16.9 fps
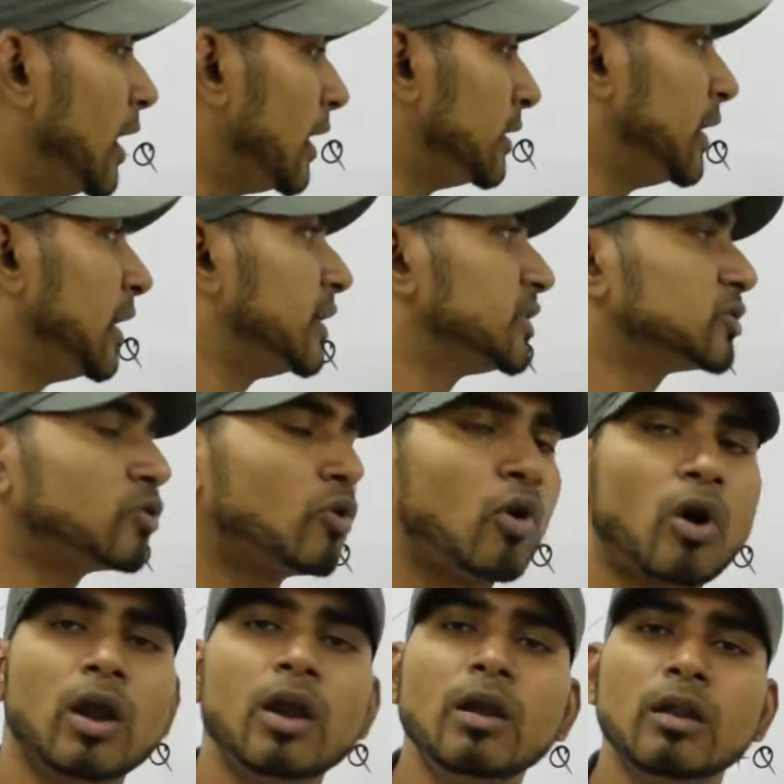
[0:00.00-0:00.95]
that is
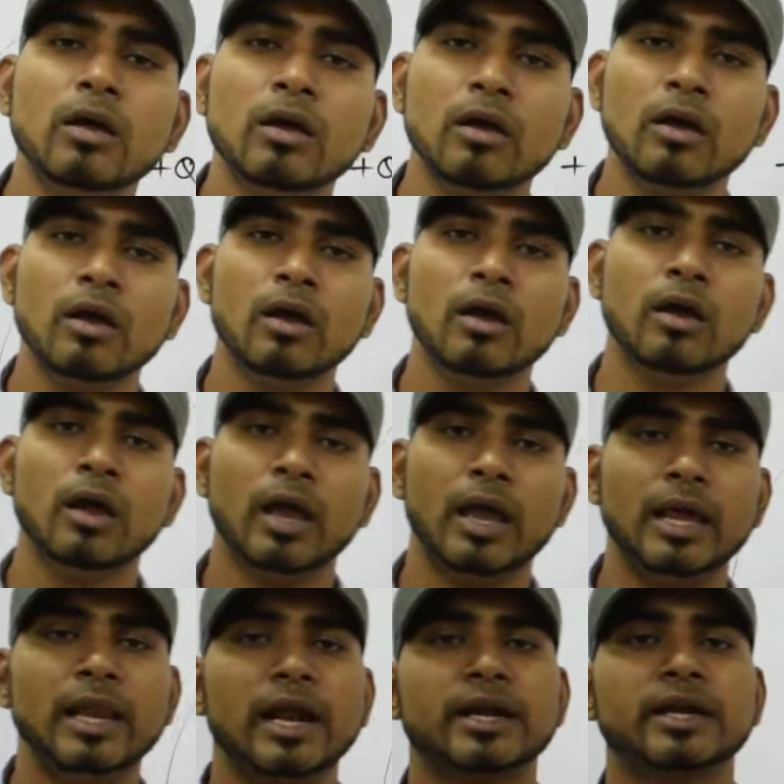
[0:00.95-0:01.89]
called
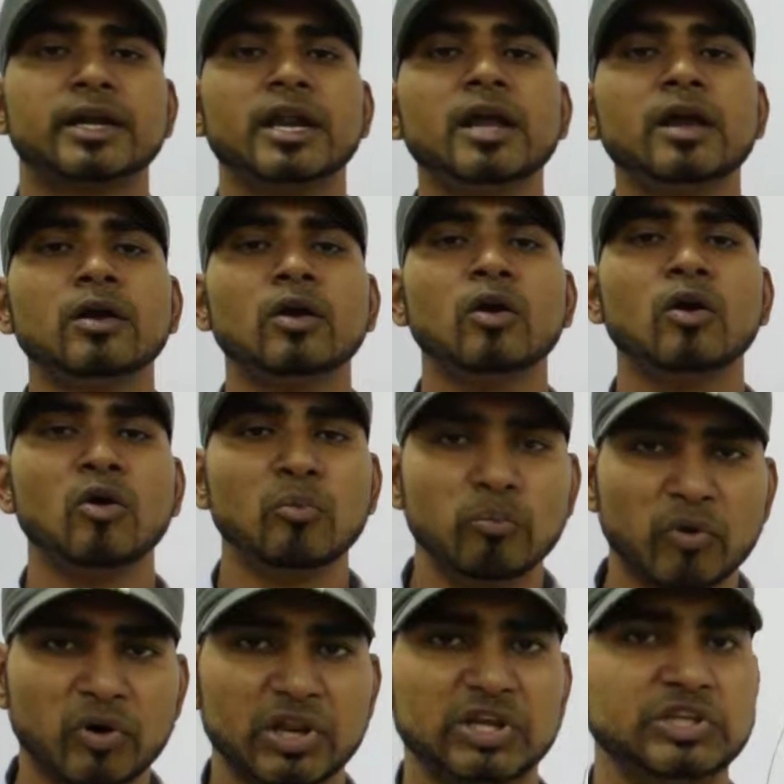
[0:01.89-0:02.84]
electric
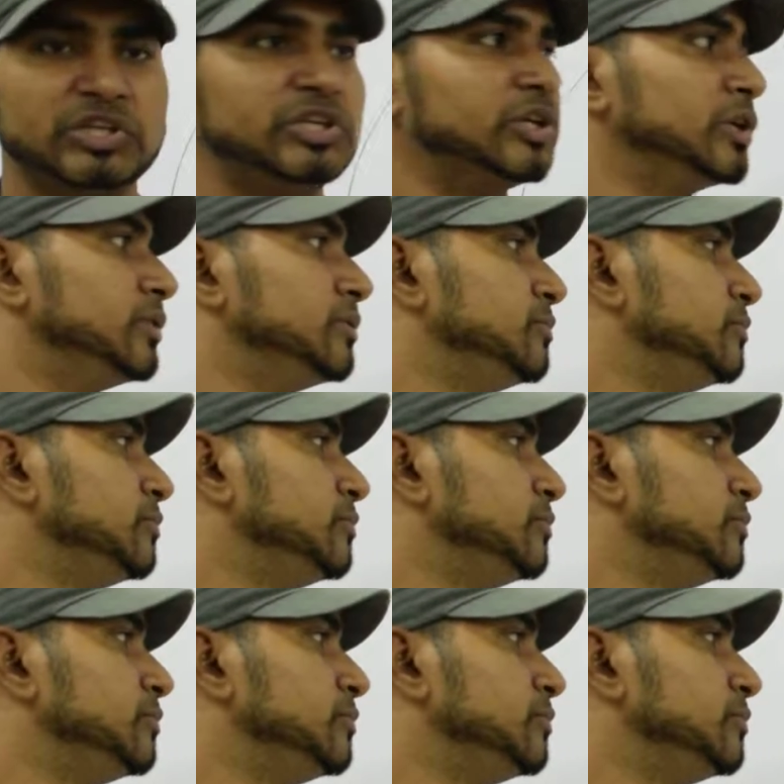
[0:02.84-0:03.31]
potential.